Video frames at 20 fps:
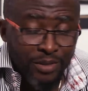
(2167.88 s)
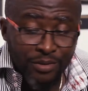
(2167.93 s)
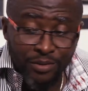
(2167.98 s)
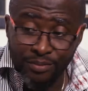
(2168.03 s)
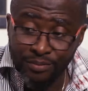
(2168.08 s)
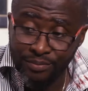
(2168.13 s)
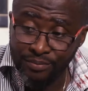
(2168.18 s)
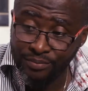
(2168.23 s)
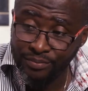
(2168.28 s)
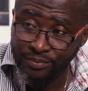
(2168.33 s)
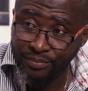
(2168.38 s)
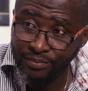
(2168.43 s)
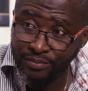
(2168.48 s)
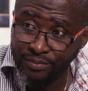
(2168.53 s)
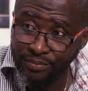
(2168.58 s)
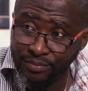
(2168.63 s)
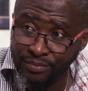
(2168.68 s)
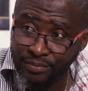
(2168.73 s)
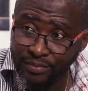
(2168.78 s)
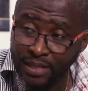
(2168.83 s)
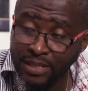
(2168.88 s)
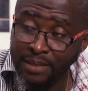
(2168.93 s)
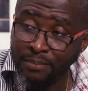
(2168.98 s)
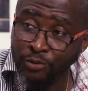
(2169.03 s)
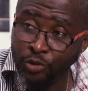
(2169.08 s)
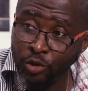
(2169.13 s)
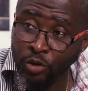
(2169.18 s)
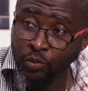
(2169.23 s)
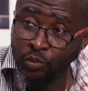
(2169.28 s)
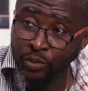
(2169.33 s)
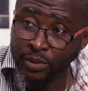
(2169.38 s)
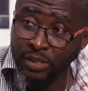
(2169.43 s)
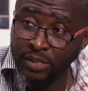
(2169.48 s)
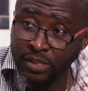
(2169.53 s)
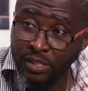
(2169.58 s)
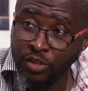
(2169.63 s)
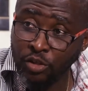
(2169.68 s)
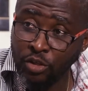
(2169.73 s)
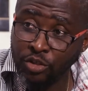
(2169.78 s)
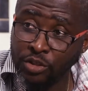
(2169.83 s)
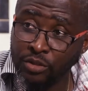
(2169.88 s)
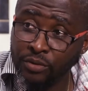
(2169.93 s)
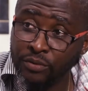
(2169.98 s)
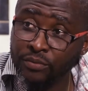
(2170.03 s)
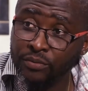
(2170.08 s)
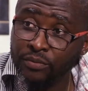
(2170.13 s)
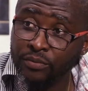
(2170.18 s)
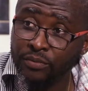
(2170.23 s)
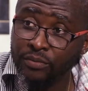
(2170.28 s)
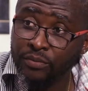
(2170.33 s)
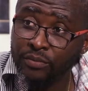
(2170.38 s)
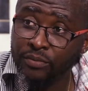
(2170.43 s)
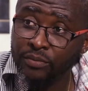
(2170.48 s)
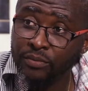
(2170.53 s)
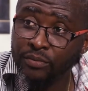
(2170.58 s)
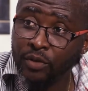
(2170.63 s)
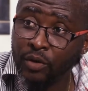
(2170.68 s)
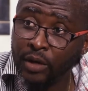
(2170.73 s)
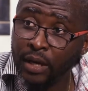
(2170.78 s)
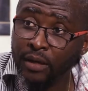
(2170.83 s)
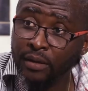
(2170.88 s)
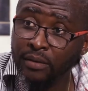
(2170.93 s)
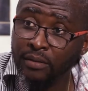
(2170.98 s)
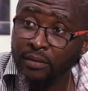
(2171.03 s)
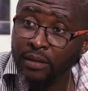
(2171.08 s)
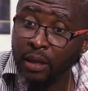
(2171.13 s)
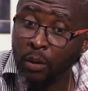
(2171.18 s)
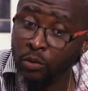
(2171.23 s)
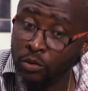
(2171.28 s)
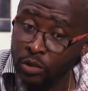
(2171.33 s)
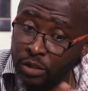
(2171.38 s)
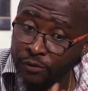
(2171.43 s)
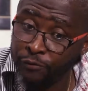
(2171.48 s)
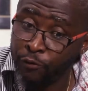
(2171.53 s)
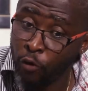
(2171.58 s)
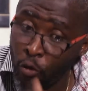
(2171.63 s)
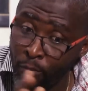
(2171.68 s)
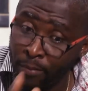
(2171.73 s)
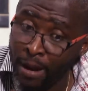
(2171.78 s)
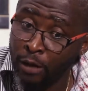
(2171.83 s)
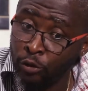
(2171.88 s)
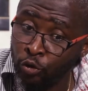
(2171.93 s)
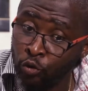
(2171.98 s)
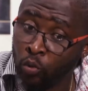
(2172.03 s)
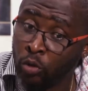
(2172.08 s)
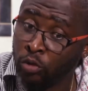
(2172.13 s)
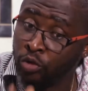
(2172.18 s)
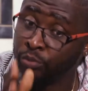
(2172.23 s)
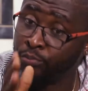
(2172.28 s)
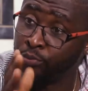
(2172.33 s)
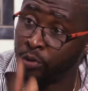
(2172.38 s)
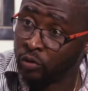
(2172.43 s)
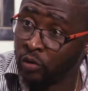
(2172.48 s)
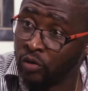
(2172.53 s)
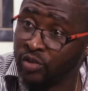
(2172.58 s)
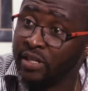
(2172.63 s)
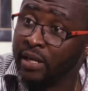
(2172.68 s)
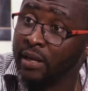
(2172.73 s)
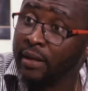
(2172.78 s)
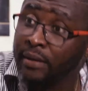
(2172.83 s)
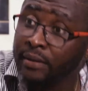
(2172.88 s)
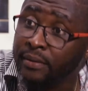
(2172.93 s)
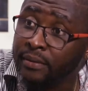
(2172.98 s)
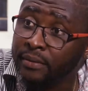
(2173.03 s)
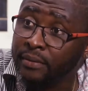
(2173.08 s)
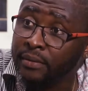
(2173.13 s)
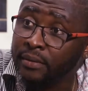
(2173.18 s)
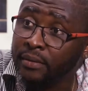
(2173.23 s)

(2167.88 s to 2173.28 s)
Well, I am done with this discussion. okay? And we just fall back to what brought us here.